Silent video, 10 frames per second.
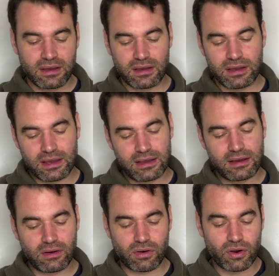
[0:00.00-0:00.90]

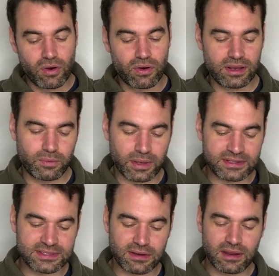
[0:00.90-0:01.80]
or early
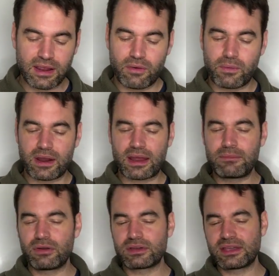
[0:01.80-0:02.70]
winter, where I'm
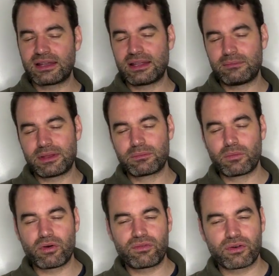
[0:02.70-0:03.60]
looking a little bit
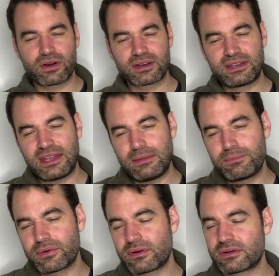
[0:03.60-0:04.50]
more for
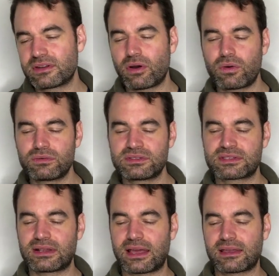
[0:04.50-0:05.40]
deeper tones,
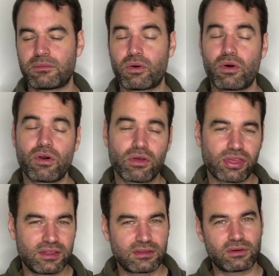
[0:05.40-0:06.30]
like more
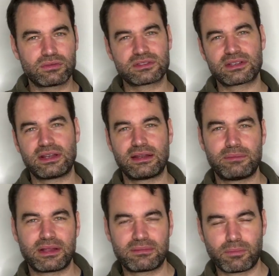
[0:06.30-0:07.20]
earthy tones, a little
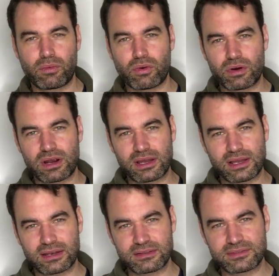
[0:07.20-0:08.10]
bit more
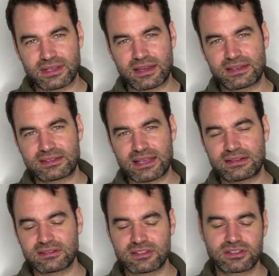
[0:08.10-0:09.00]
kind of
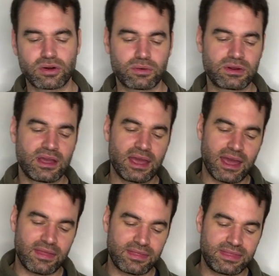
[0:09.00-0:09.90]
subtle tone,
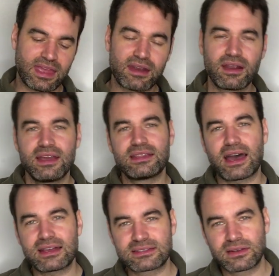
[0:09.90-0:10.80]
and there the
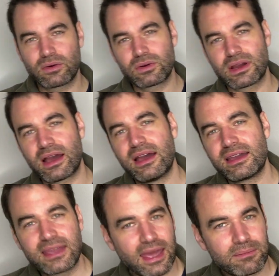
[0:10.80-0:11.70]
Asanoka
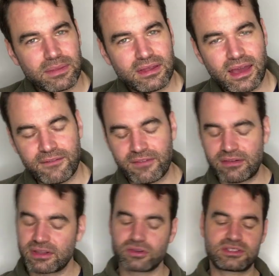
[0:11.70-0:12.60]
can be a
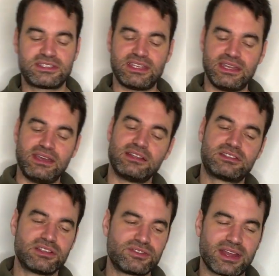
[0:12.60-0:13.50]
very good tea
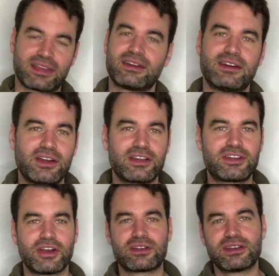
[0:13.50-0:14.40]
to drink.
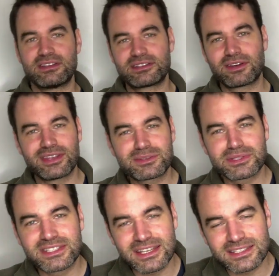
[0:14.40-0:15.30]
Good. So this
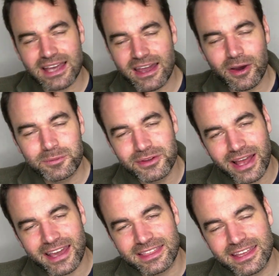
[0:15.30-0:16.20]
was this. I hope you
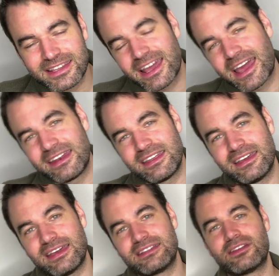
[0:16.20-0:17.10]
liked it, and
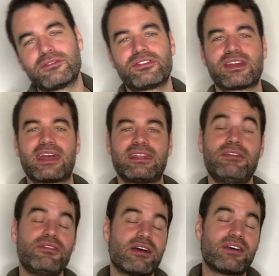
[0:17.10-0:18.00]
don't forget,
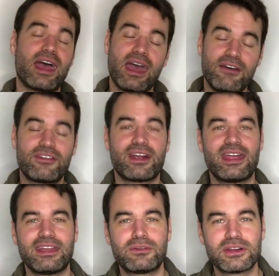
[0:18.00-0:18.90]
if you have ever
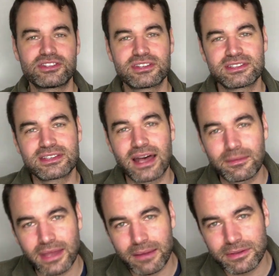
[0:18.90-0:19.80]
any questions, I'll
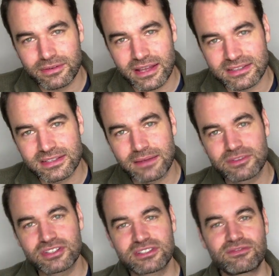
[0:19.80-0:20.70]
be happy to answer them.
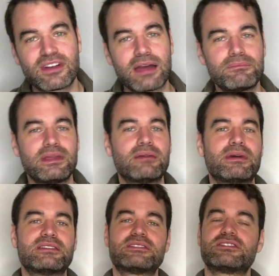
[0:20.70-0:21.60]
Just write me a
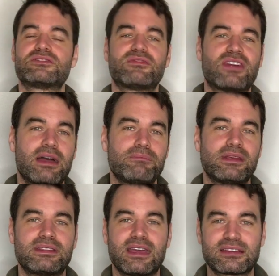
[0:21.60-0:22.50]
message, write me
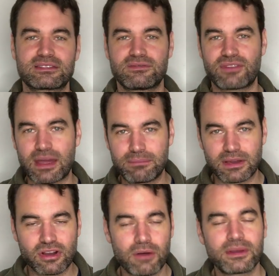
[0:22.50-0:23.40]
a text, write me a
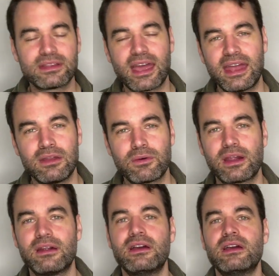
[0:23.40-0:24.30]
comment
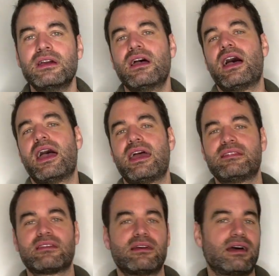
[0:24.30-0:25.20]
anywhere,
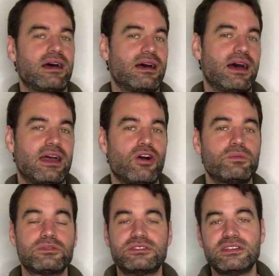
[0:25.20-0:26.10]
and I
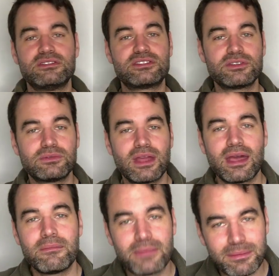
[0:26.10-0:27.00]
hope to see you soon.
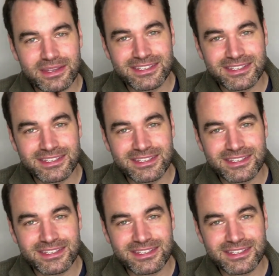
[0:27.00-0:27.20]
Maybe